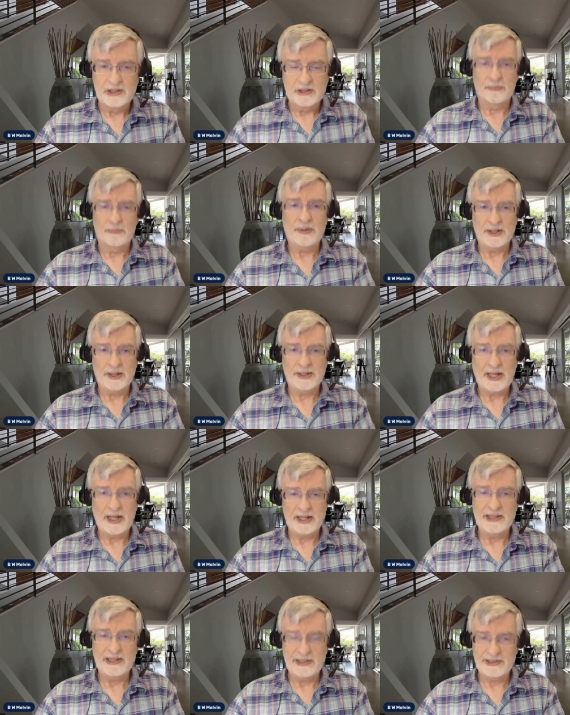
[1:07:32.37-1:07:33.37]
but
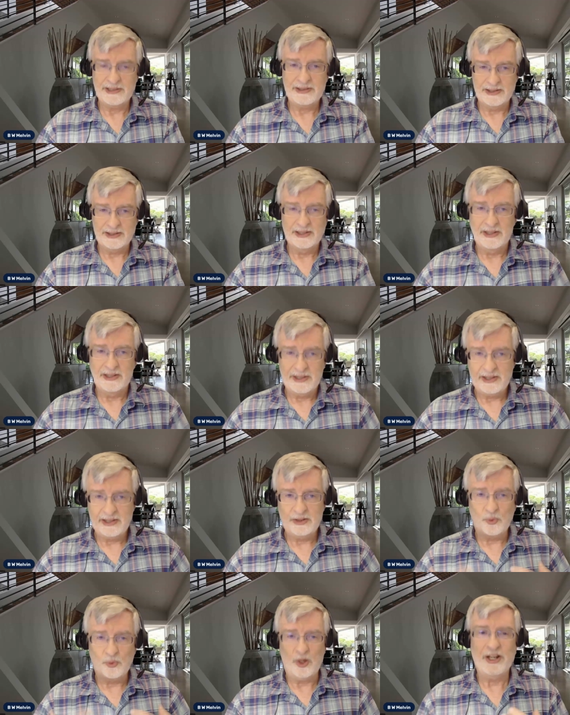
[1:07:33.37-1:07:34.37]
that his, he's
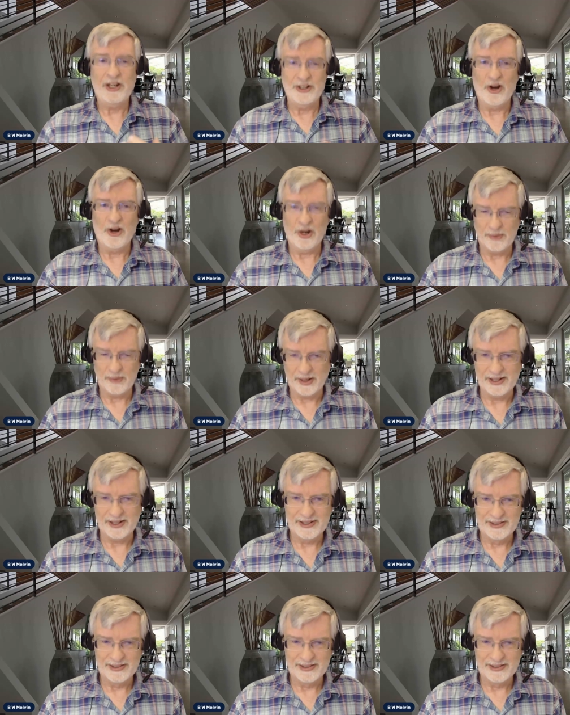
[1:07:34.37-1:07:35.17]
working on me.